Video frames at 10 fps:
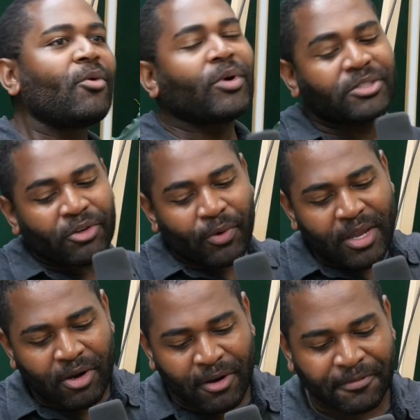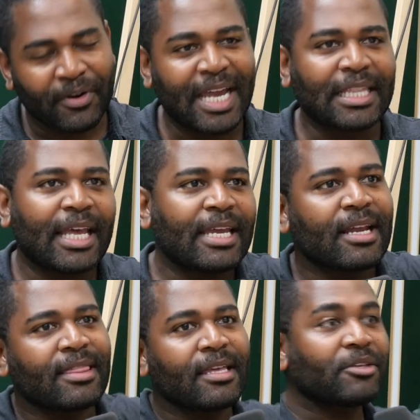Well, it's a great car for LA,
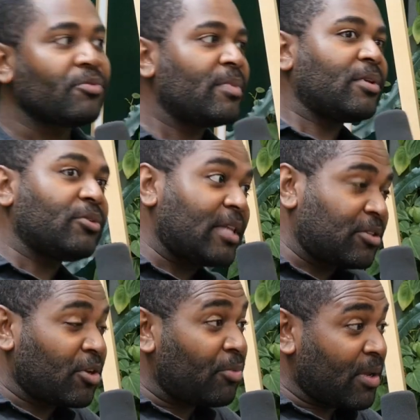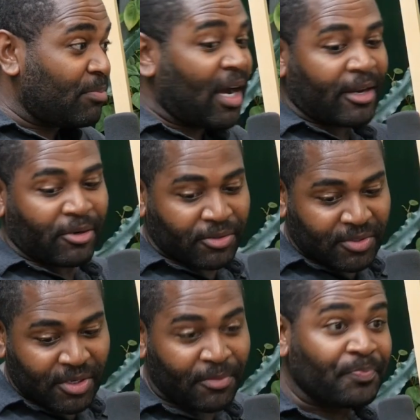and I think that's a good point.
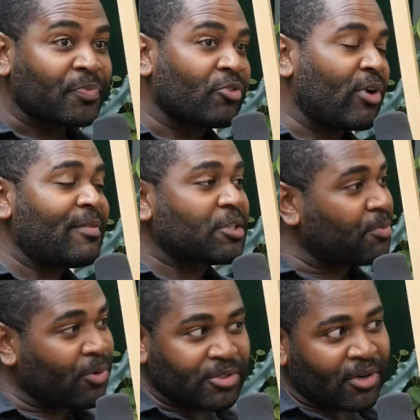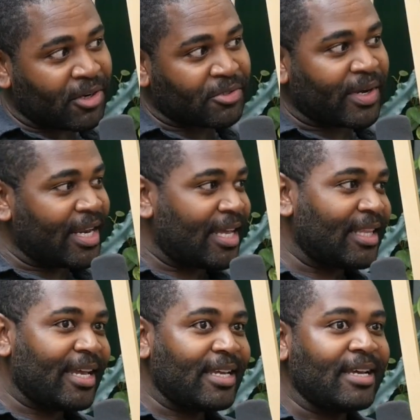Potholes. So driving sports cars around
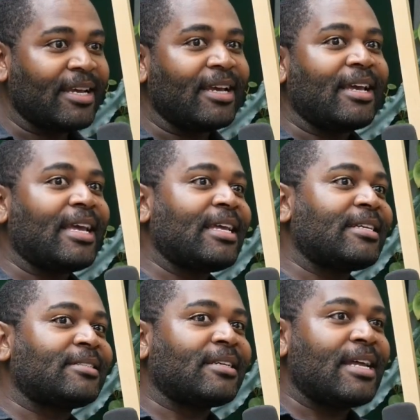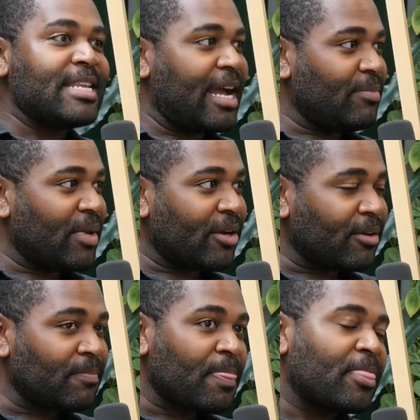LA is a
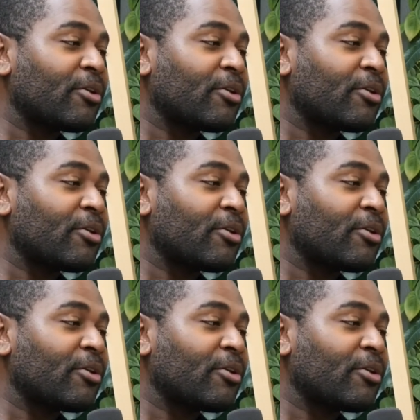nightmare.